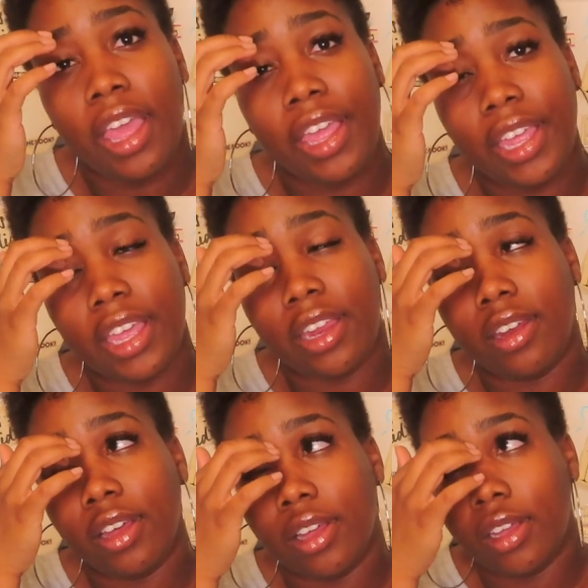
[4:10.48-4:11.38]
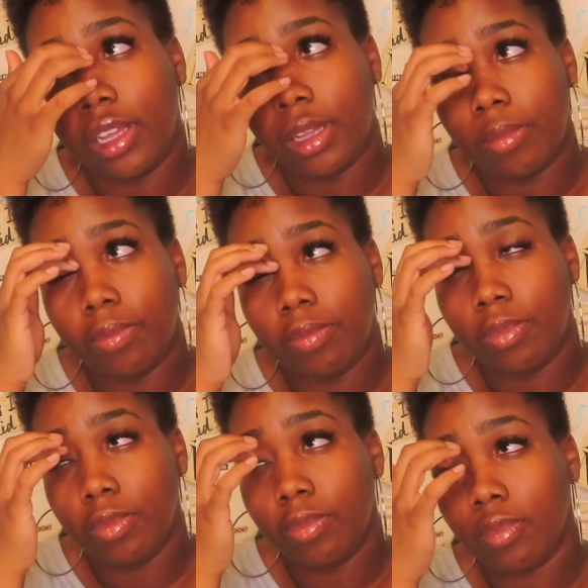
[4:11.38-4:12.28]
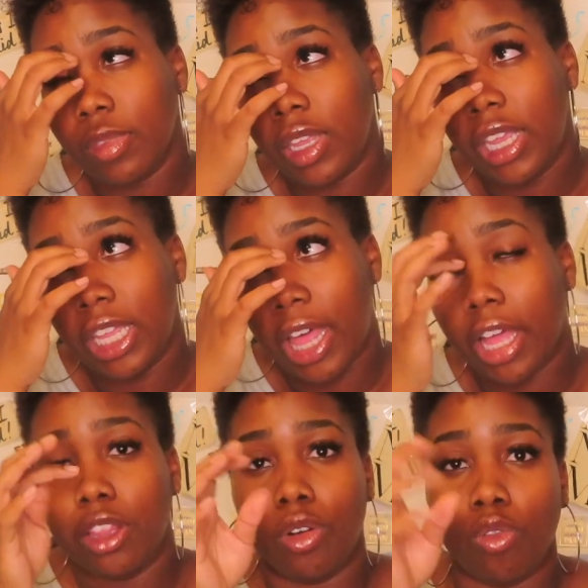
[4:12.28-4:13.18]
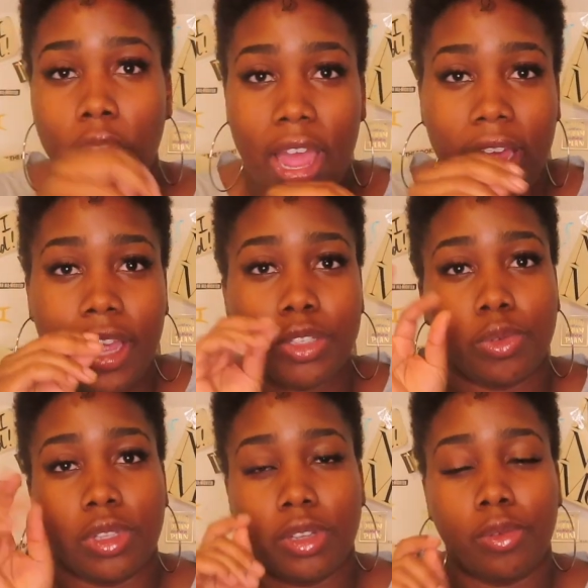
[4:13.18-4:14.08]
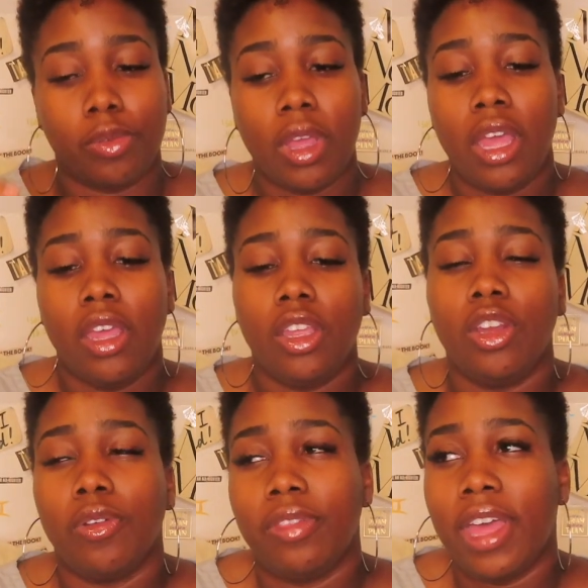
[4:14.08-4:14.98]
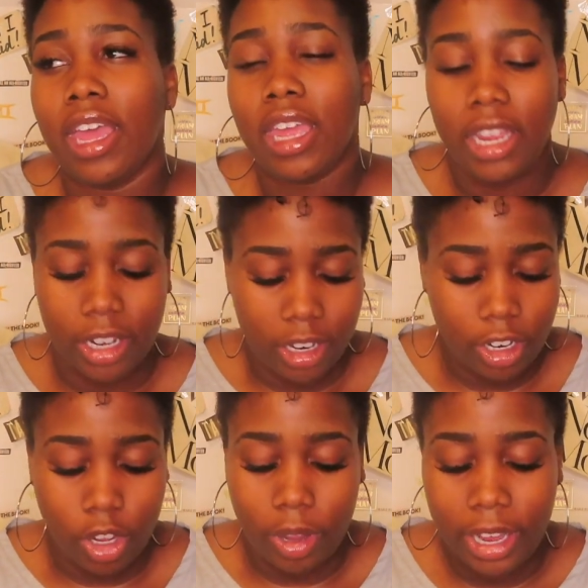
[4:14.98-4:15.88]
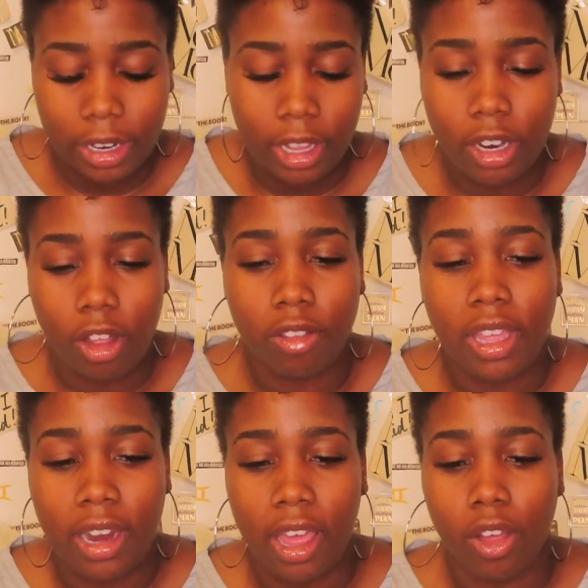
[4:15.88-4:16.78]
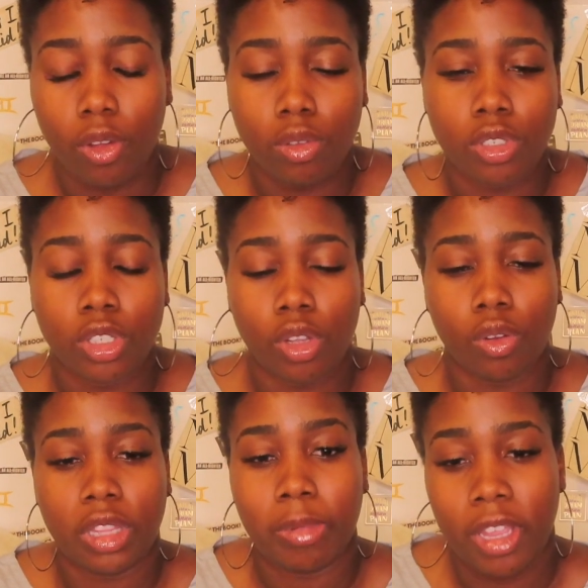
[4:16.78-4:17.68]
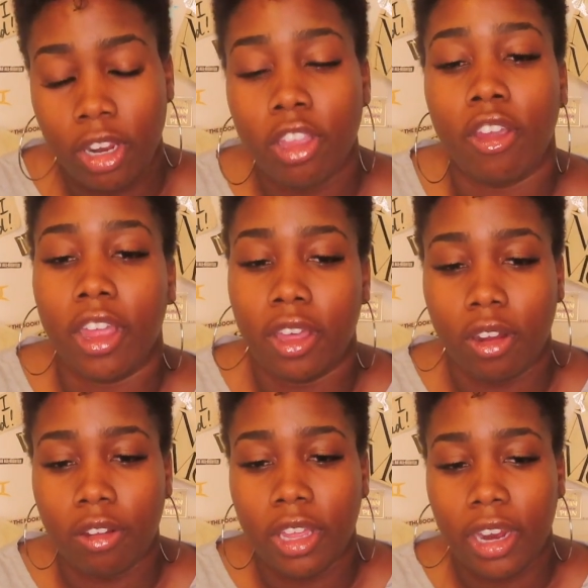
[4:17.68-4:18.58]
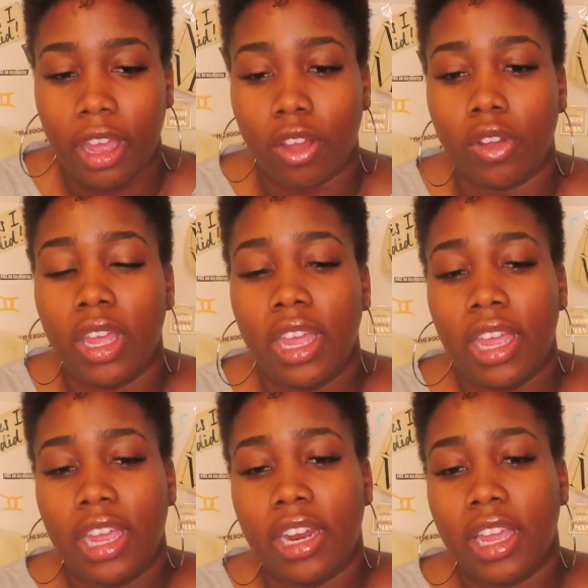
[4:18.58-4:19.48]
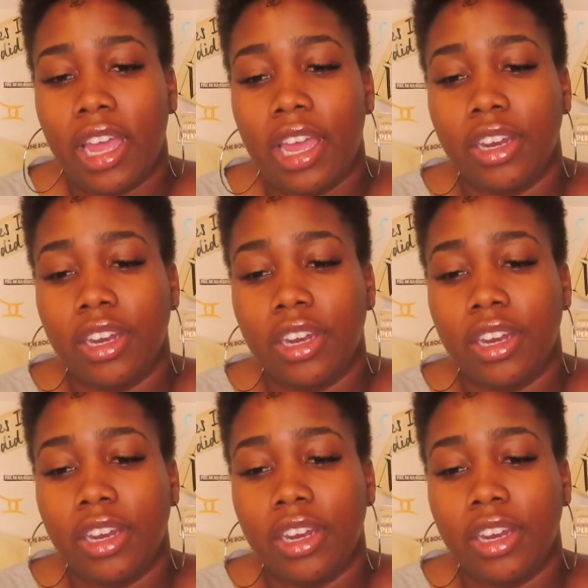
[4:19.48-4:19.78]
and eat like a little rice or a little, you know, that. And no, I had to cut all that out. So at the beginning of the year, I cut all that out and I